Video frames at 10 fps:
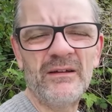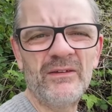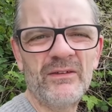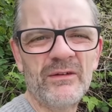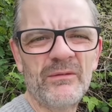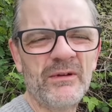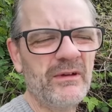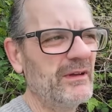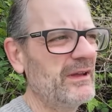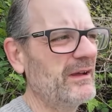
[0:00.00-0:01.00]
So
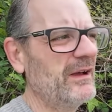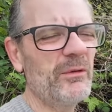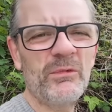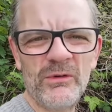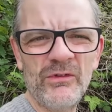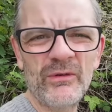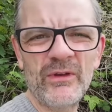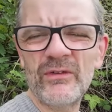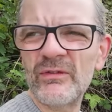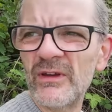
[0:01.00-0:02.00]
yeah, hope you enjoy
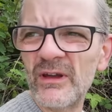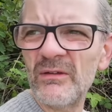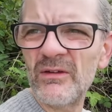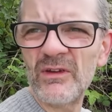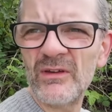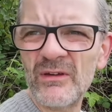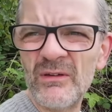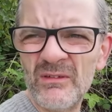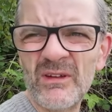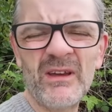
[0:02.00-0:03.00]
this video, and if you do,
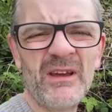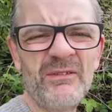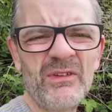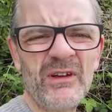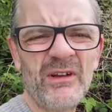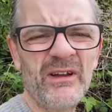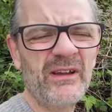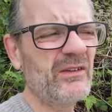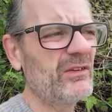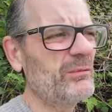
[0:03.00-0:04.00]
give us a
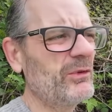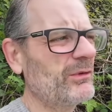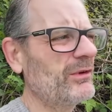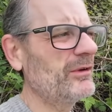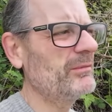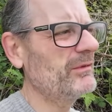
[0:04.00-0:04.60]
like and subscribe.